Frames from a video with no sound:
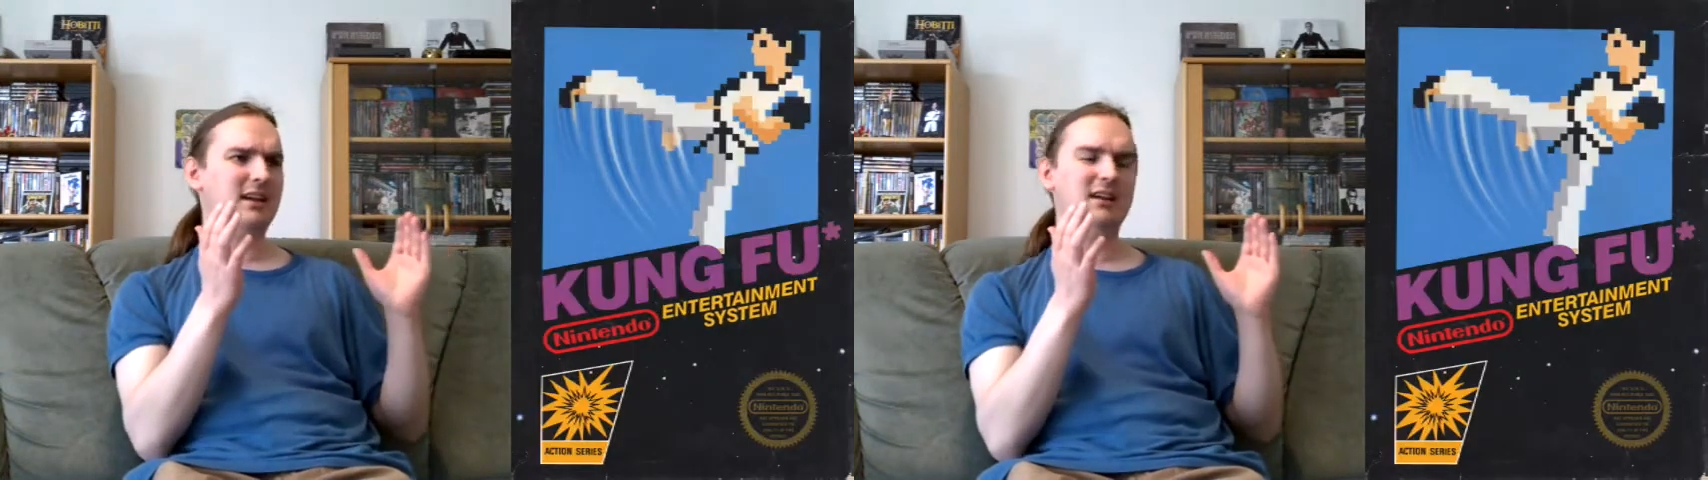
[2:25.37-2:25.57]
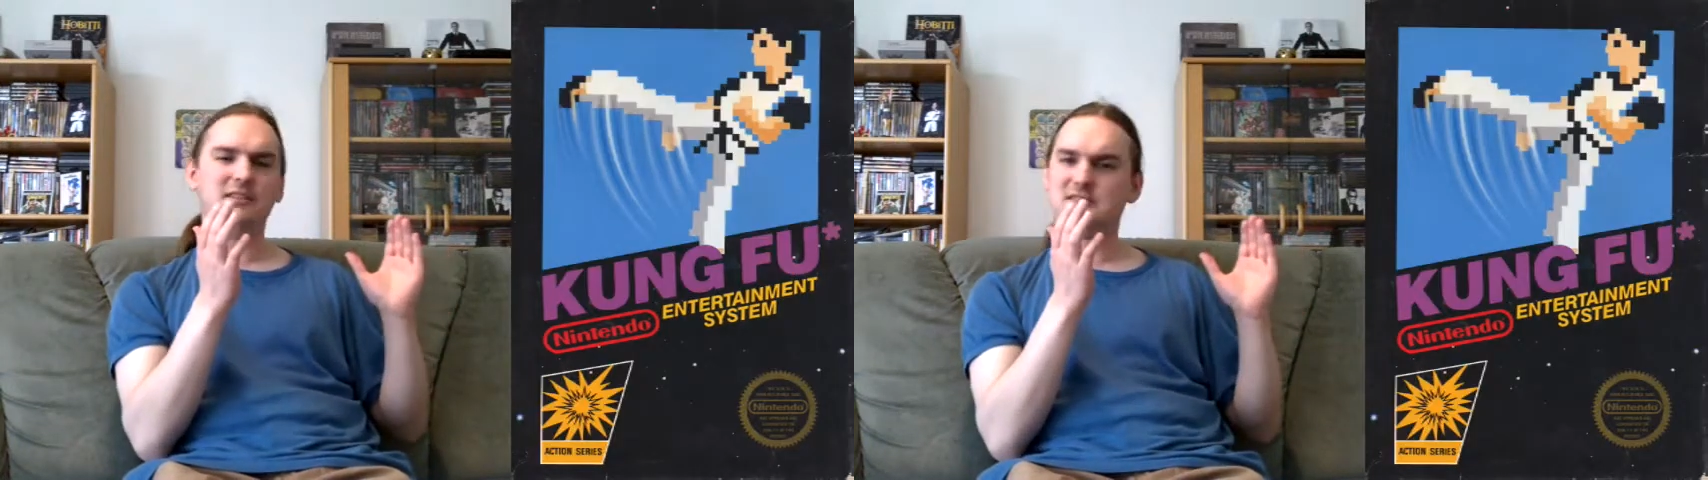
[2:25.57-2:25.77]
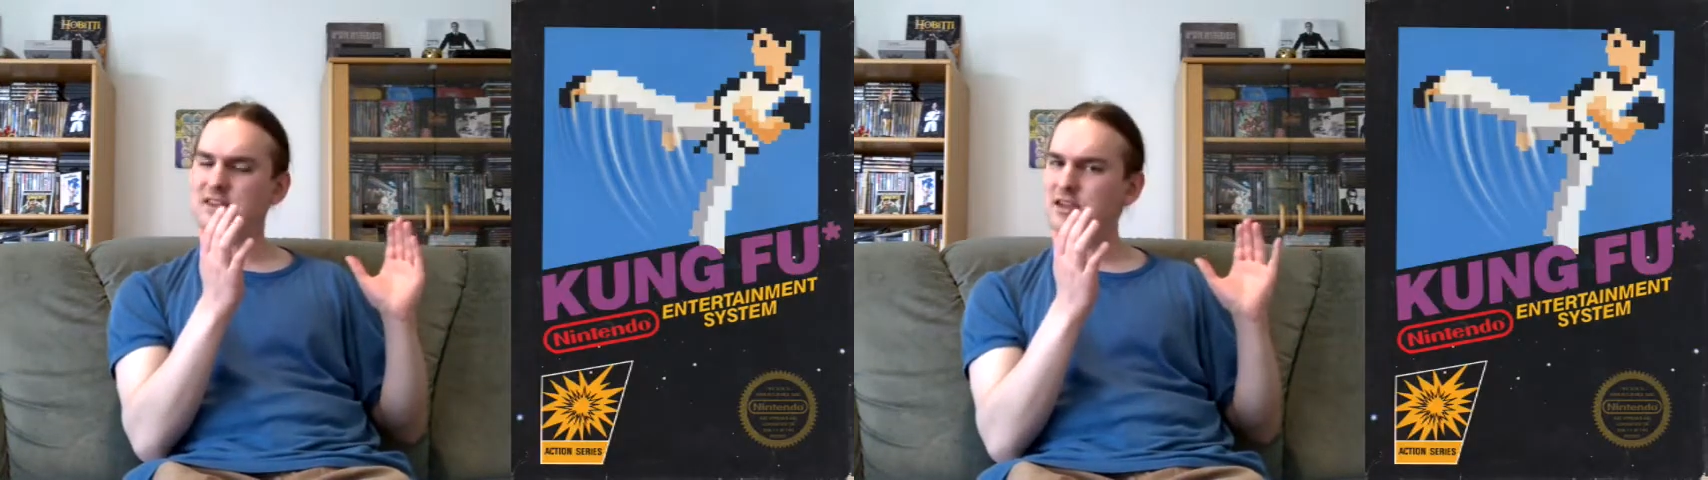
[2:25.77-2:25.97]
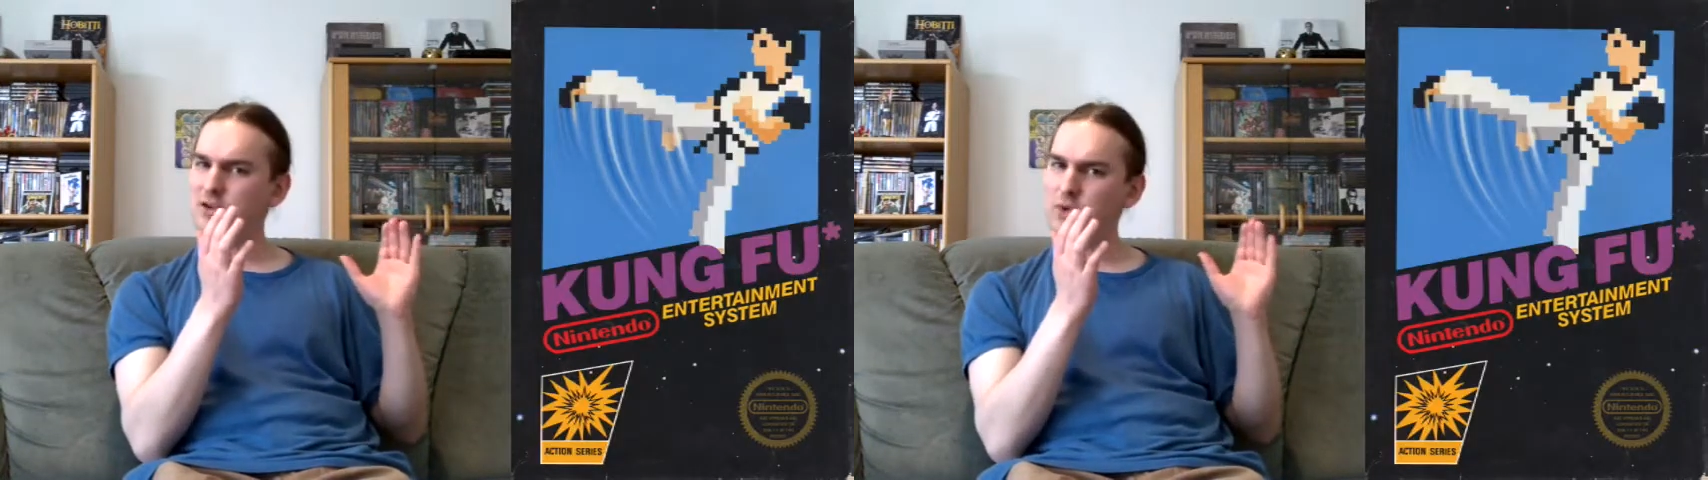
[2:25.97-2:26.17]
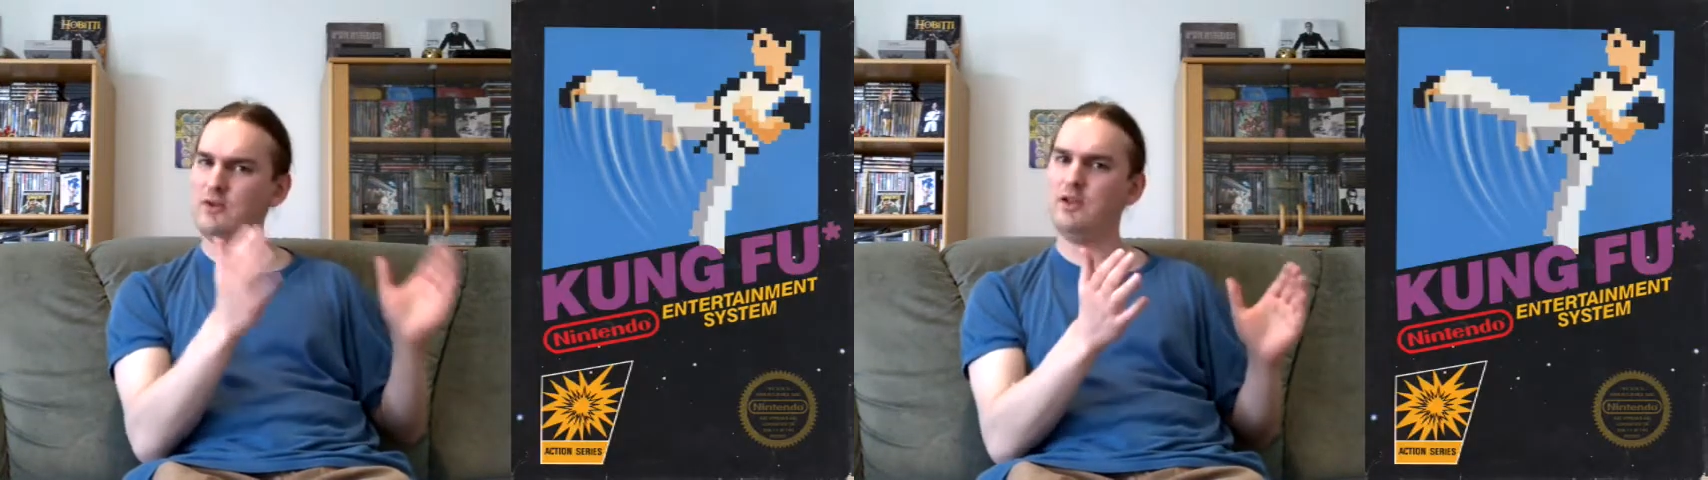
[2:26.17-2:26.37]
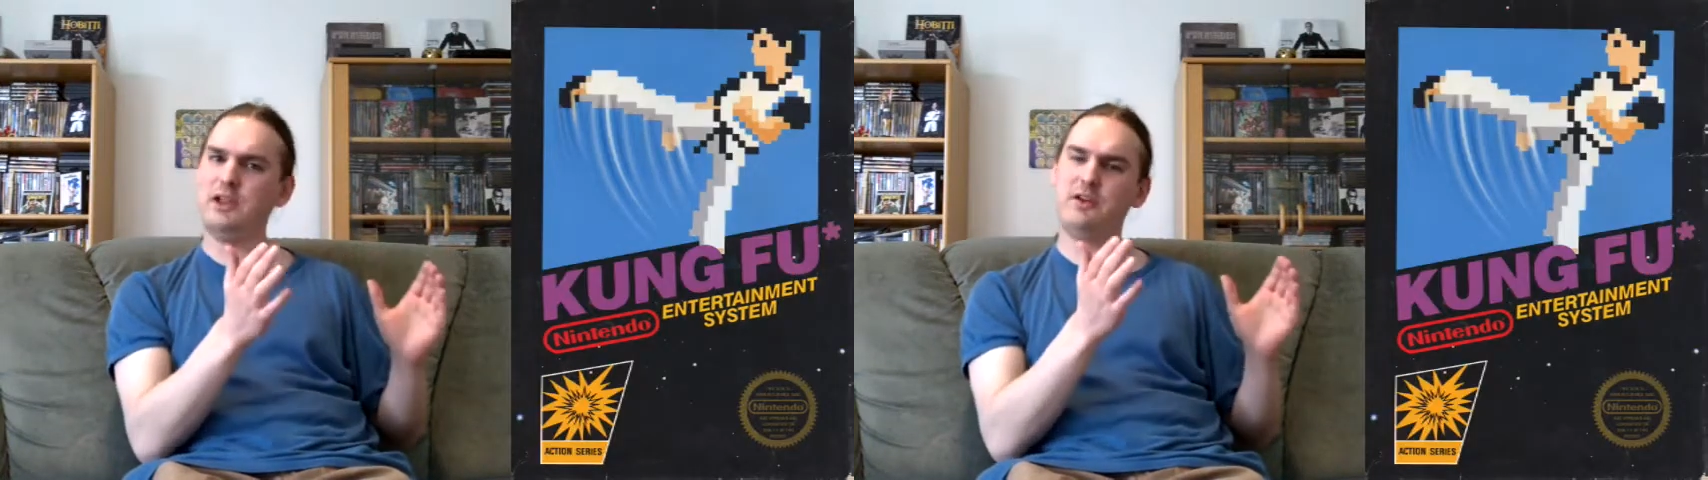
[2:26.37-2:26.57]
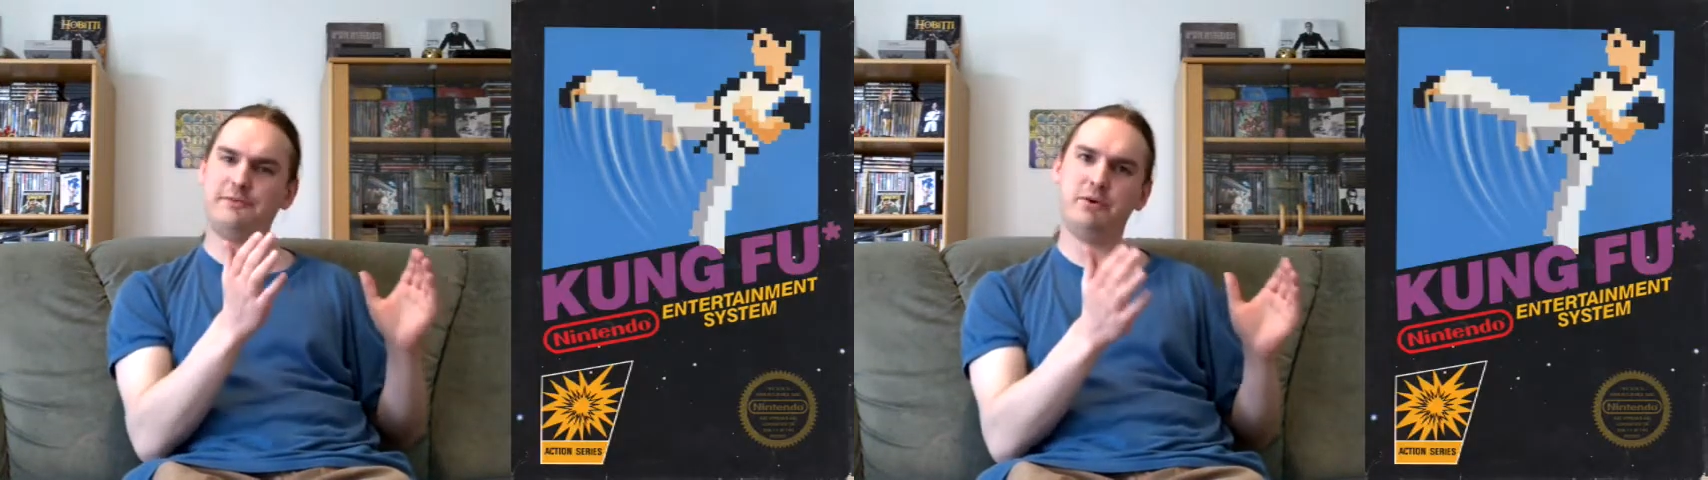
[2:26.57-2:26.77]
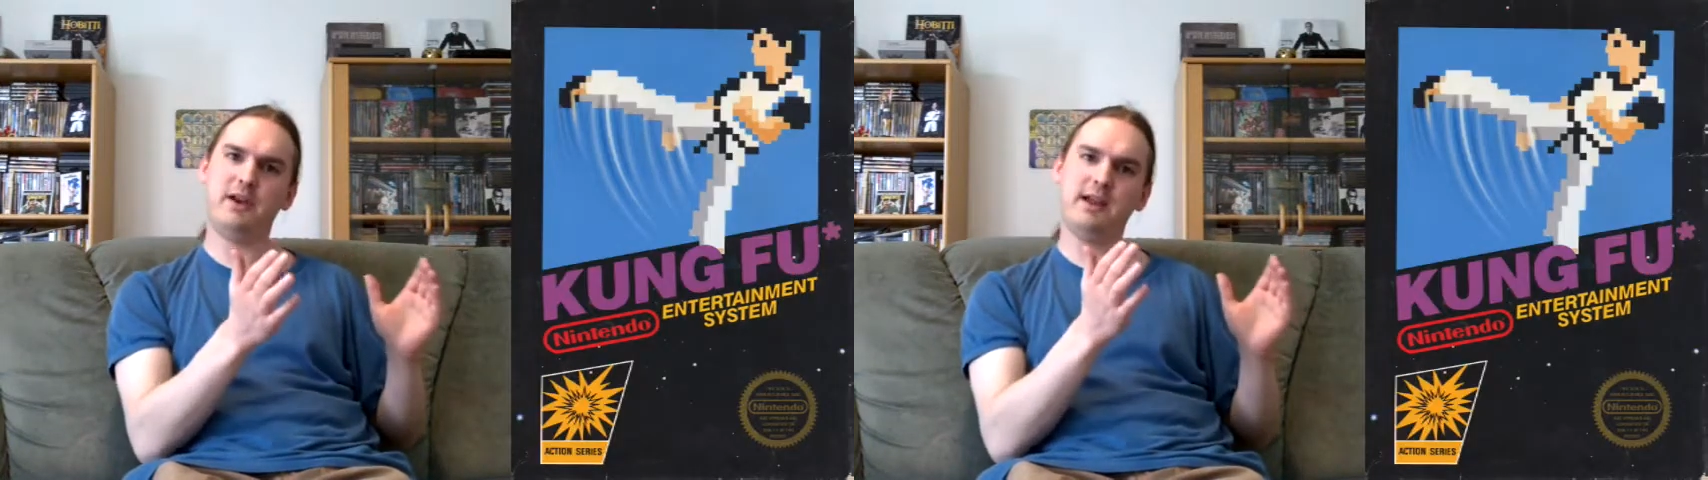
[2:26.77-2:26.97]
is the equivalent
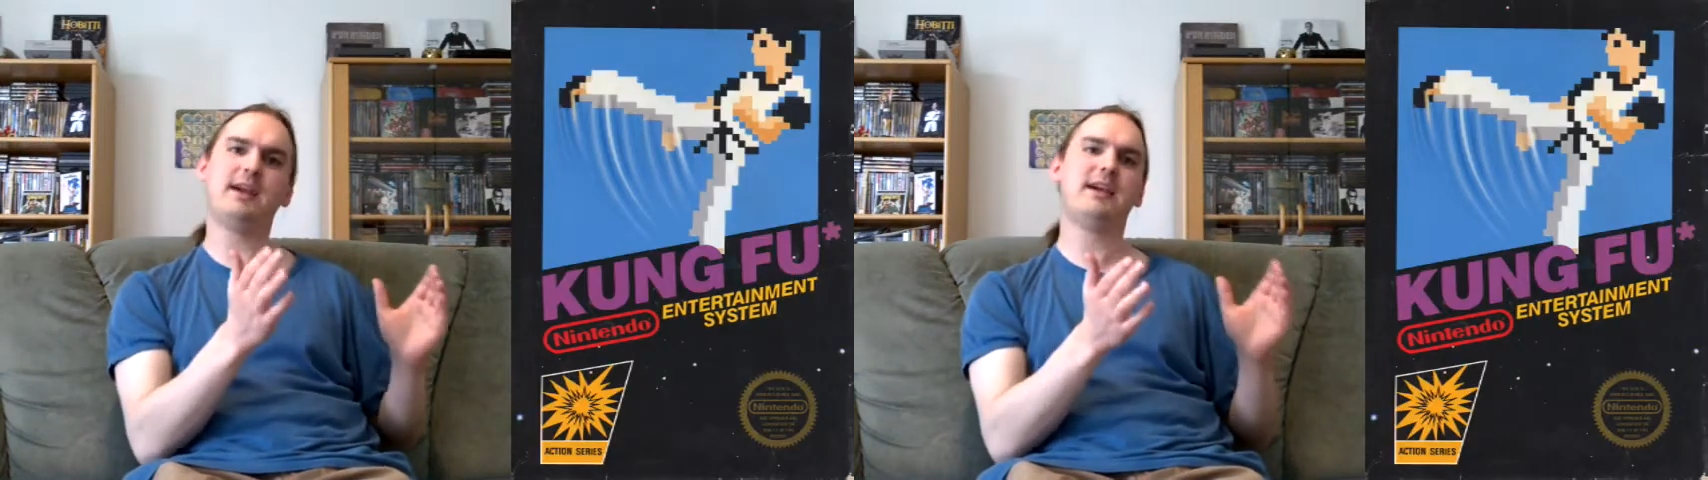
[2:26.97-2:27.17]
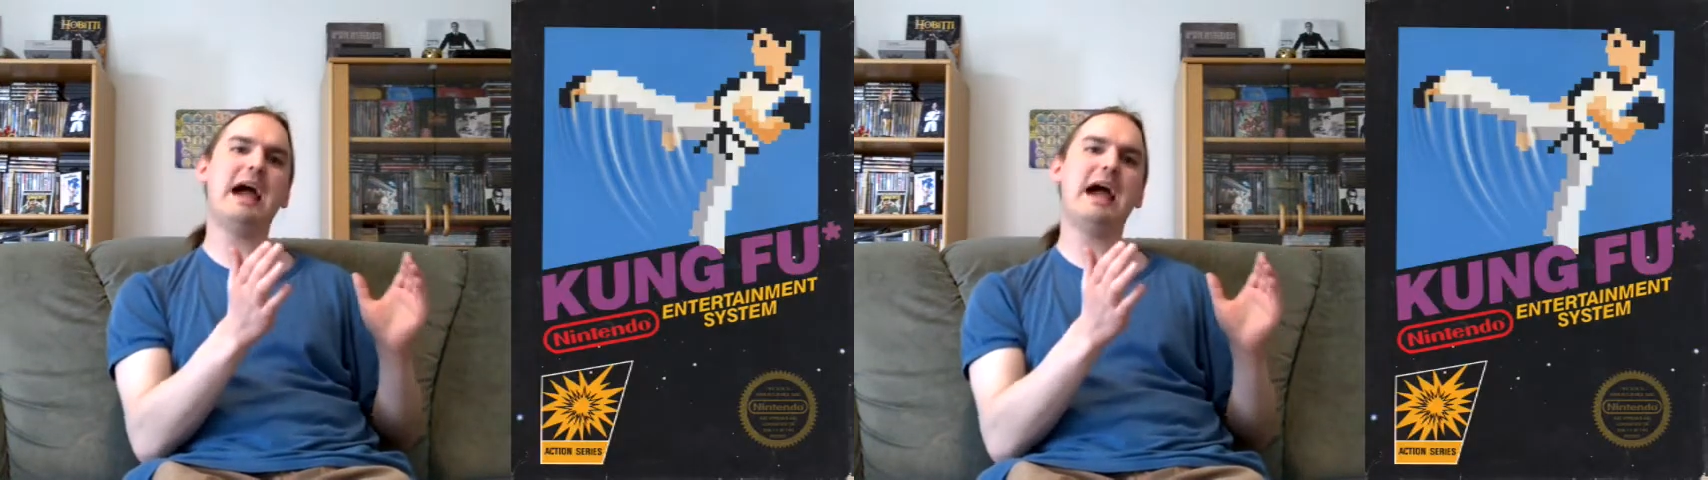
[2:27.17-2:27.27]
of pointing a